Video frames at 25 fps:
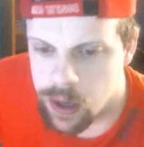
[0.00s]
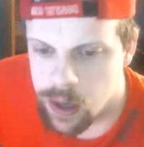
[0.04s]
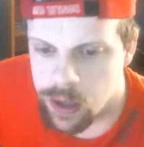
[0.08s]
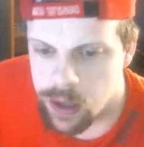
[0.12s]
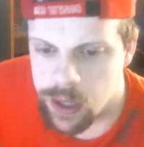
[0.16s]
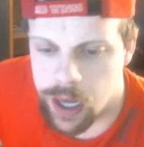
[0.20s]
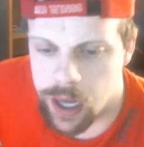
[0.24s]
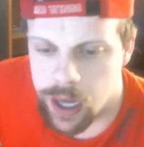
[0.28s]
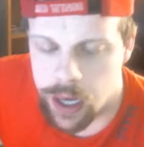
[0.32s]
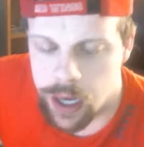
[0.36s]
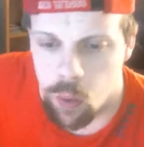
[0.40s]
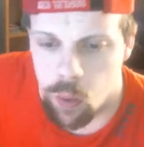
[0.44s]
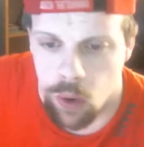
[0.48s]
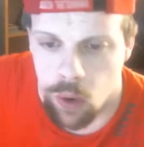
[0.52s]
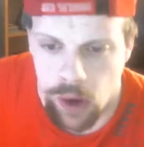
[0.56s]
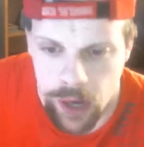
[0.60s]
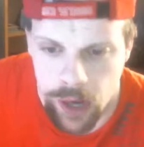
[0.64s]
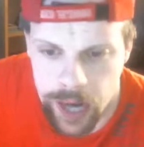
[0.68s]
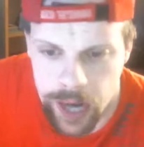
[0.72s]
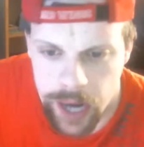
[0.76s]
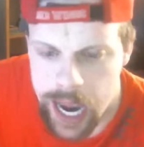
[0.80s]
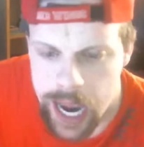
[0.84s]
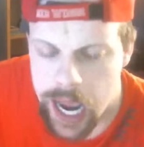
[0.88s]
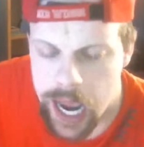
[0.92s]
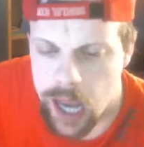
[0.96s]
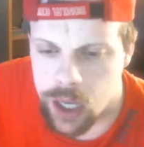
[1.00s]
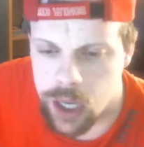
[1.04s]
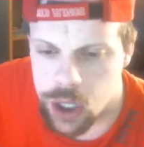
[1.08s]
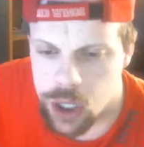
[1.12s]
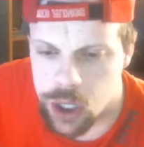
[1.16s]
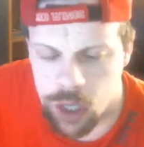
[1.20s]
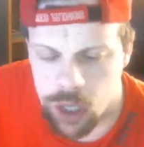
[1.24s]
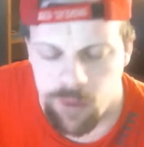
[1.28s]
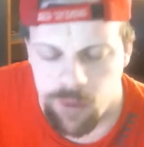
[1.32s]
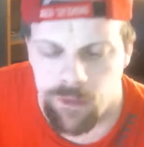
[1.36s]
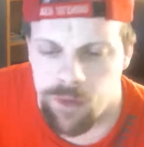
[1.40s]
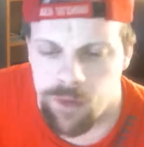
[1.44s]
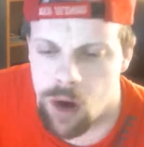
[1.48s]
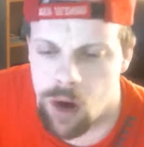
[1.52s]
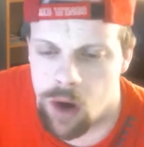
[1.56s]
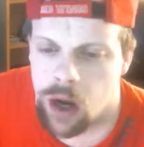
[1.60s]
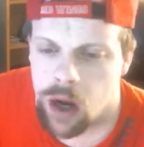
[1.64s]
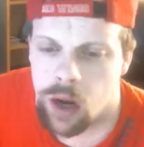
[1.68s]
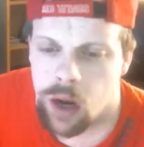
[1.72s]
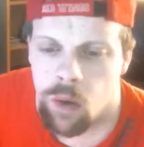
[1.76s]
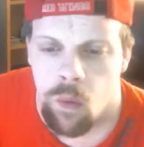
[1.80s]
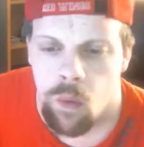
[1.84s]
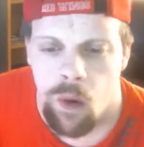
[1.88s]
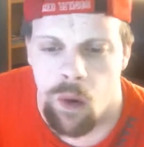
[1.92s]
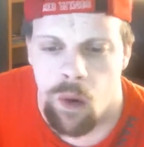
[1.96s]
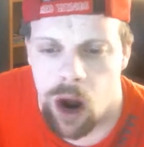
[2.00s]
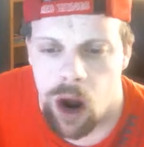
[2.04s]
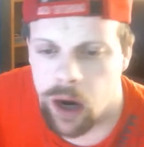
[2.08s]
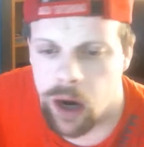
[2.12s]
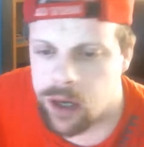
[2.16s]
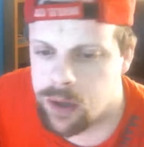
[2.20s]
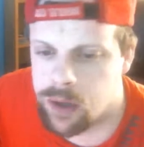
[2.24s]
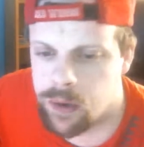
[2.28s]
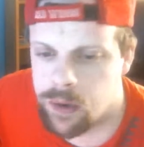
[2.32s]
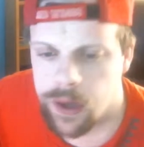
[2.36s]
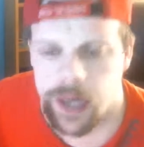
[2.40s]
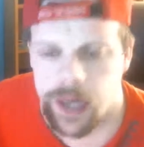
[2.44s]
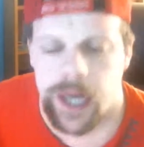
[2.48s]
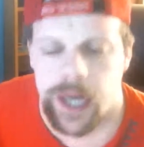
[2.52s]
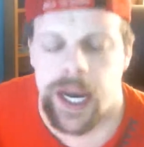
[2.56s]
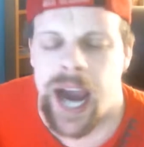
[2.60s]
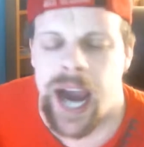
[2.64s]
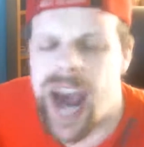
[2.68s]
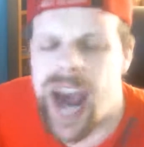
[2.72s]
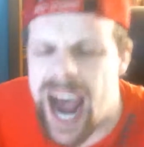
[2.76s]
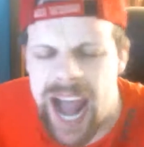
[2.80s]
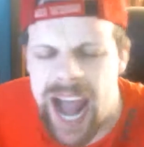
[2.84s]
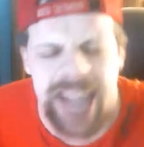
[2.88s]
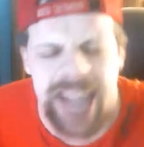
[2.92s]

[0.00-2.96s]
that you work at, just fucking walk to it. God